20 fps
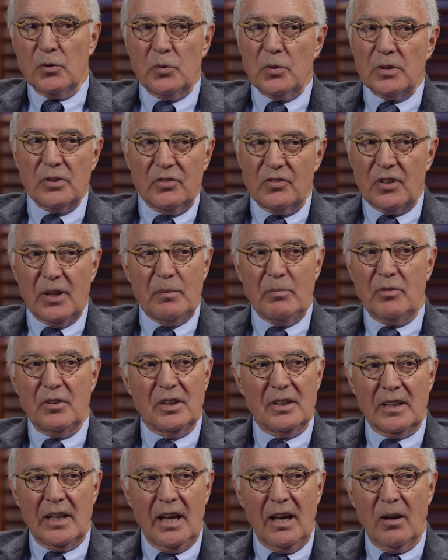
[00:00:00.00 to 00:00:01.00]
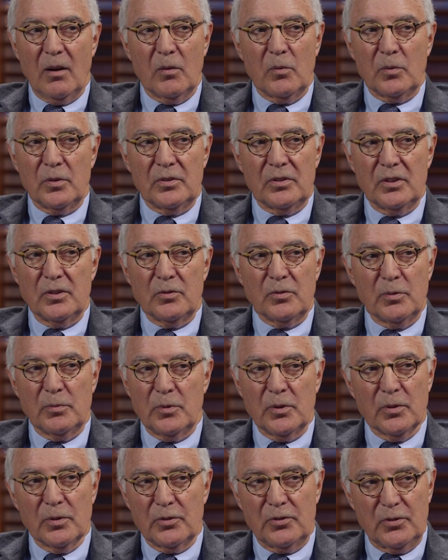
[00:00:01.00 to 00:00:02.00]
doing the same thing now with
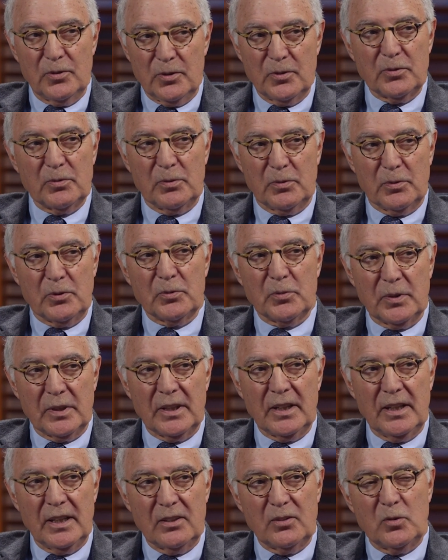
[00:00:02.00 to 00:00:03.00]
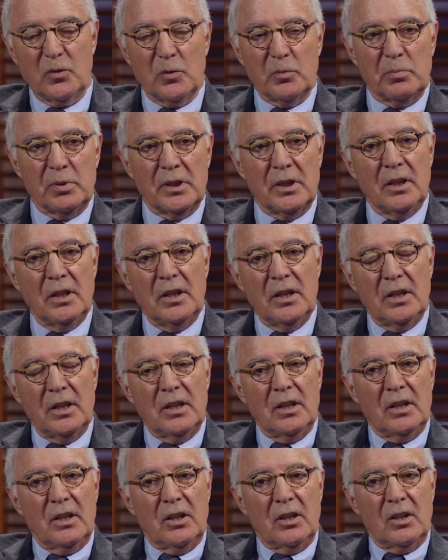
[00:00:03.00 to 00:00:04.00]
intramural surgery, which we can get to, but yeah.
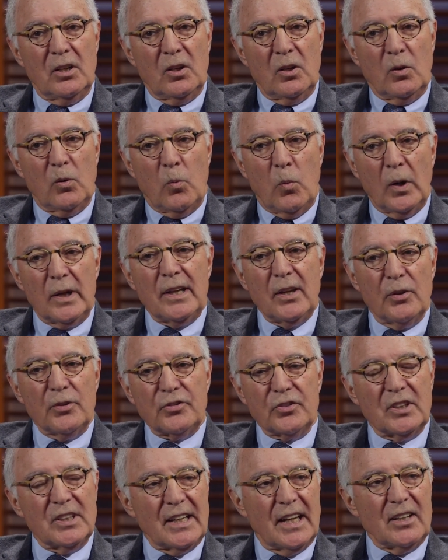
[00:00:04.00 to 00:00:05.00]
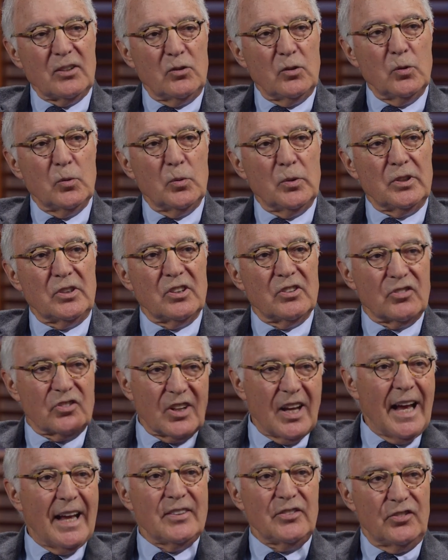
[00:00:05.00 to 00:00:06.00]
what else can I do with this
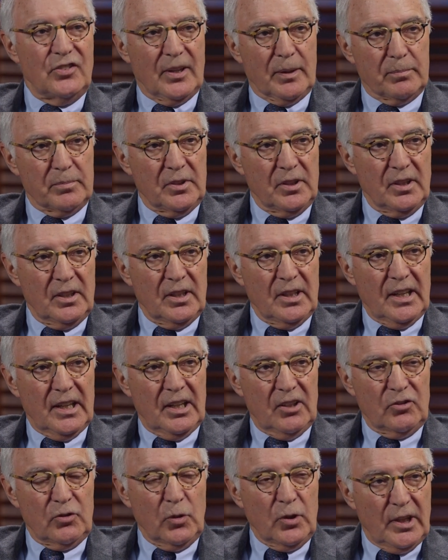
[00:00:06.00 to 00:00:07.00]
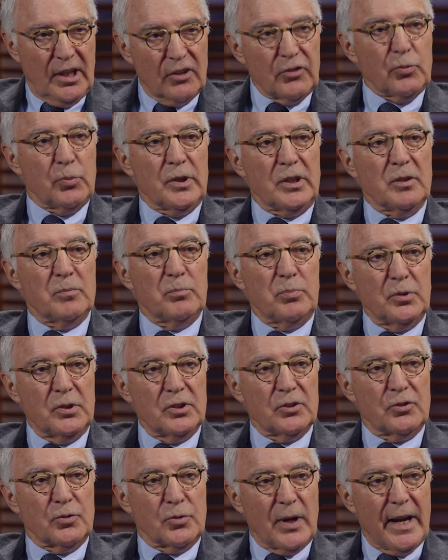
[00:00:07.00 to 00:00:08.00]
concept? And so, yes, we can put
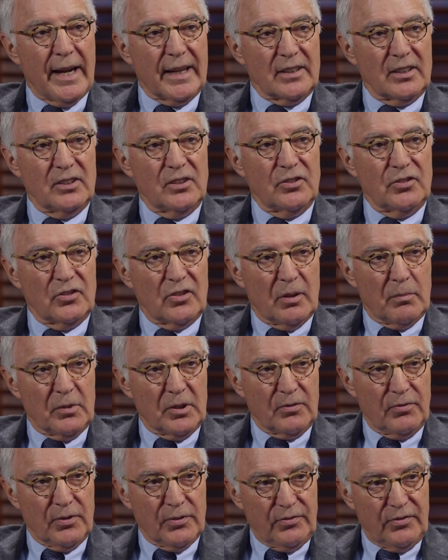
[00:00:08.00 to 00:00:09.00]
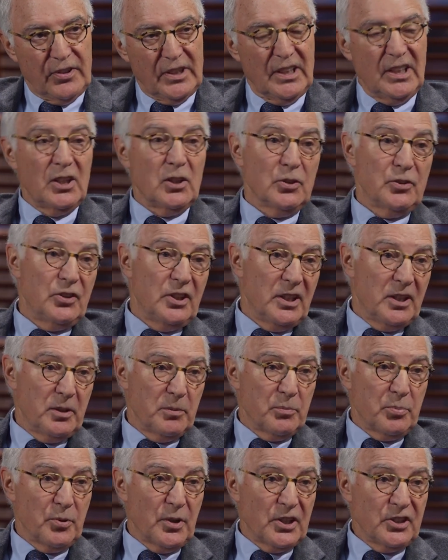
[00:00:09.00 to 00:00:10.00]
a tract in the stomach for feeding or
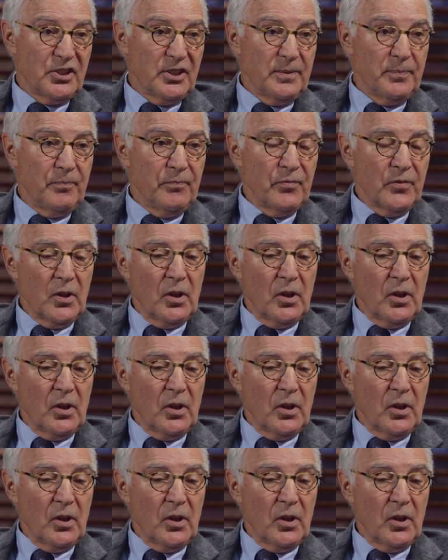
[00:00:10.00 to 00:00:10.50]
decompression,